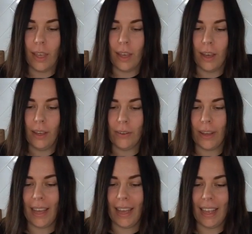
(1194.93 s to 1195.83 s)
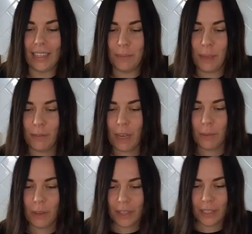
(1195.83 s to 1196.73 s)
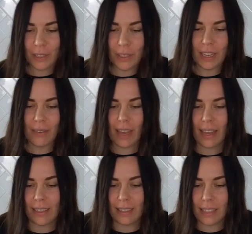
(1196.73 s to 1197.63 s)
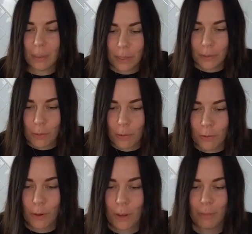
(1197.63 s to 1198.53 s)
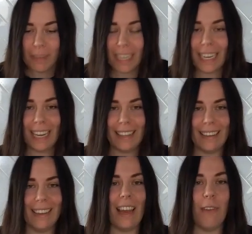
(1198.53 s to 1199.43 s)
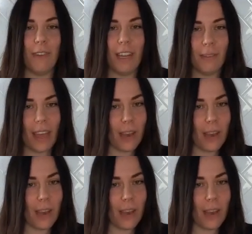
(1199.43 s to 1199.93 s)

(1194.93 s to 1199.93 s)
Oh, And Smurf, I'm well, thank you. Never had a cinnamon roll before. Me either. I've never had